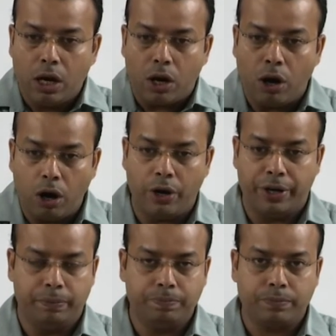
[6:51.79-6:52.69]

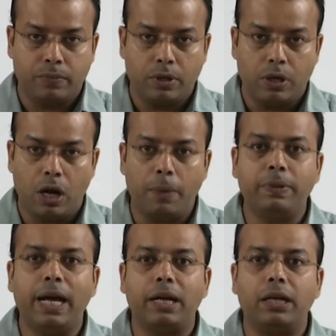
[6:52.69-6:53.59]
horn
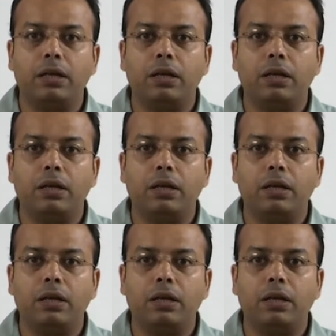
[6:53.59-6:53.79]
of that